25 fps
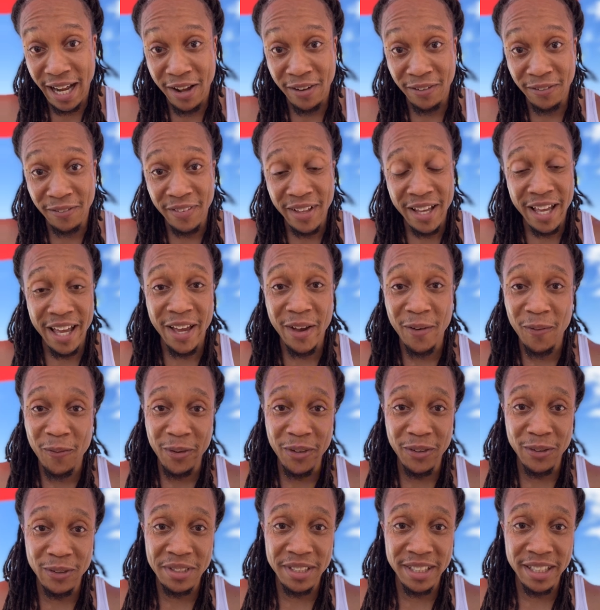out, and we're
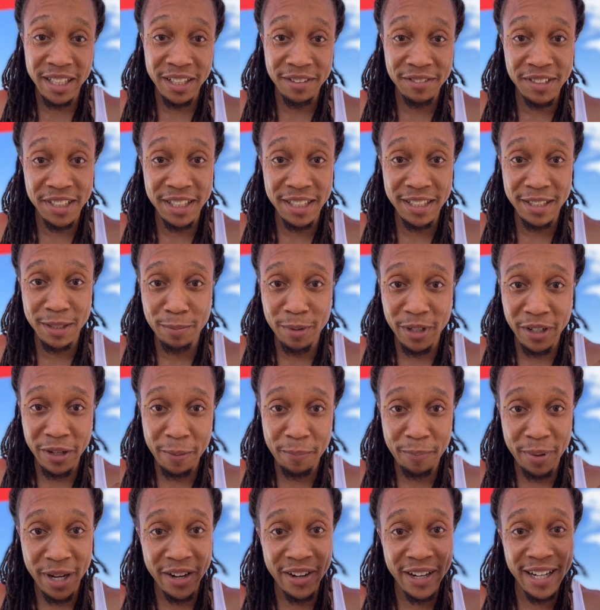gonna see if
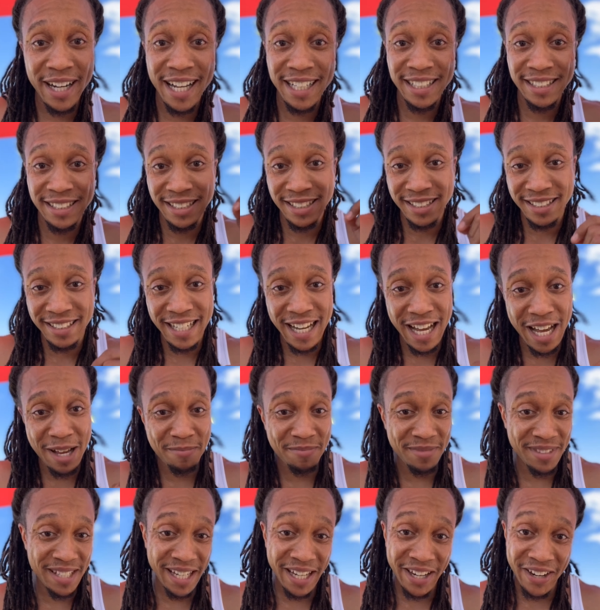Cheeseburger Paradise is top
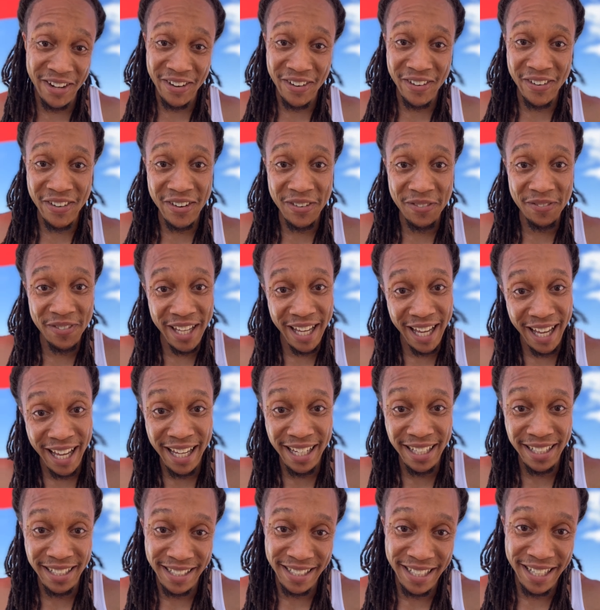tier or if it
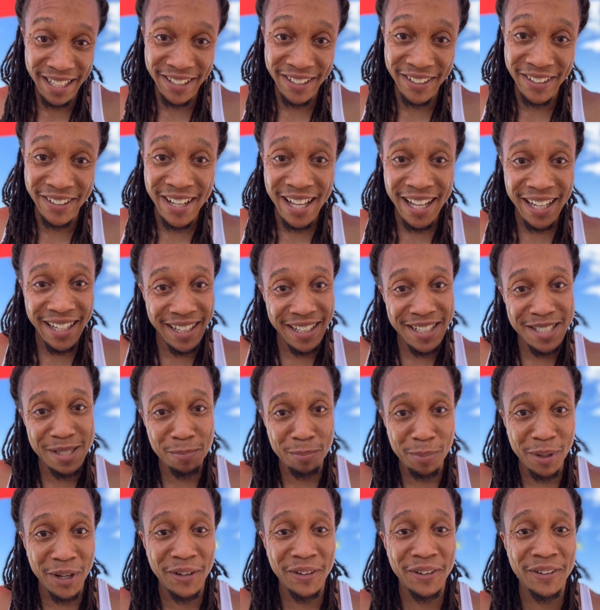ain't there. Let's
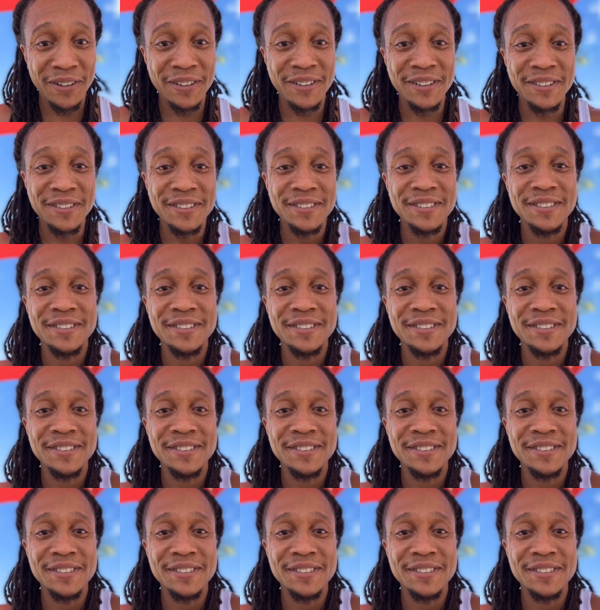ball.